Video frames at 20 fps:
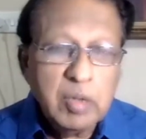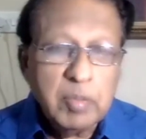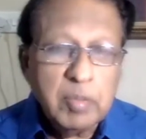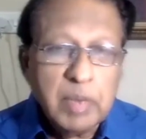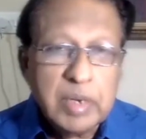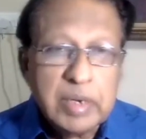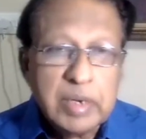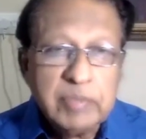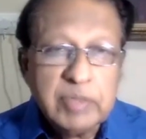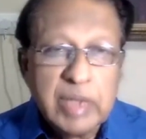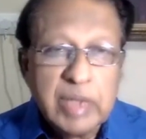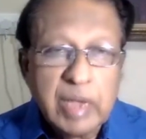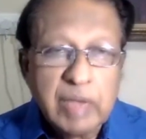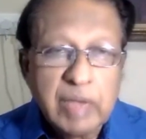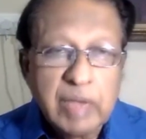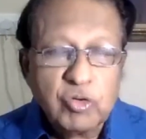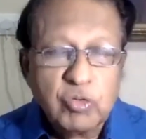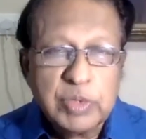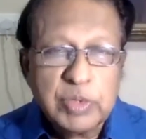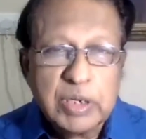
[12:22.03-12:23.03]
But if they
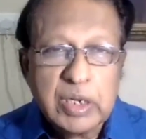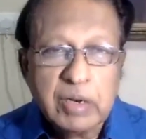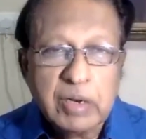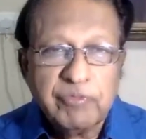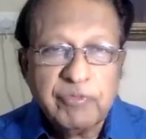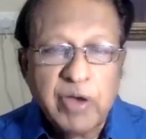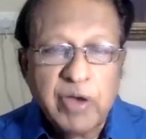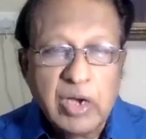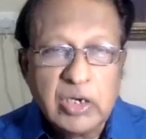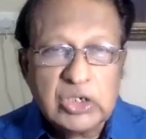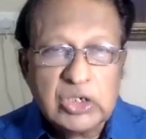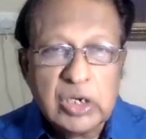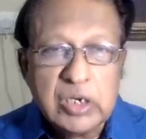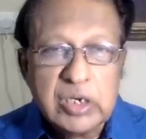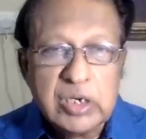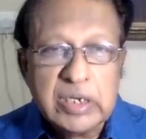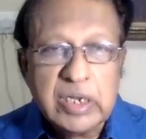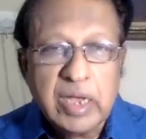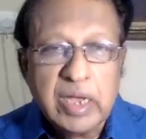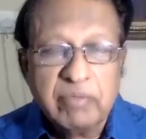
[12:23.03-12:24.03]
have to be a
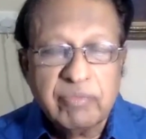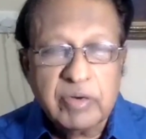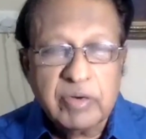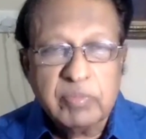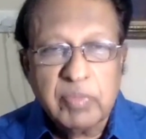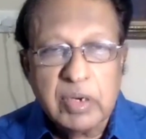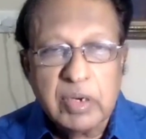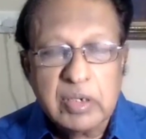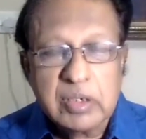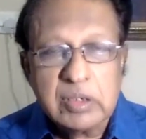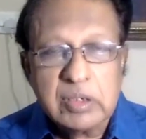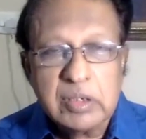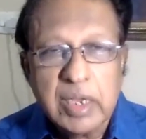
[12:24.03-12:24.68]
functioning government,